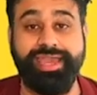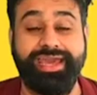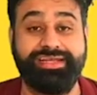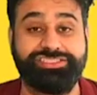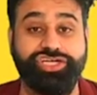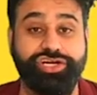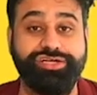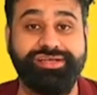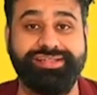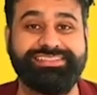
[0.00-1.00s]
And in turn,
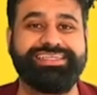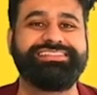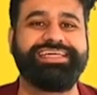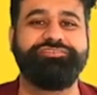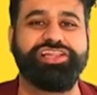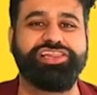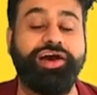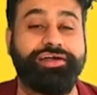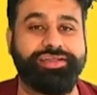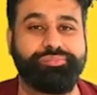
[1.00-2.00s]
this can save you a lot in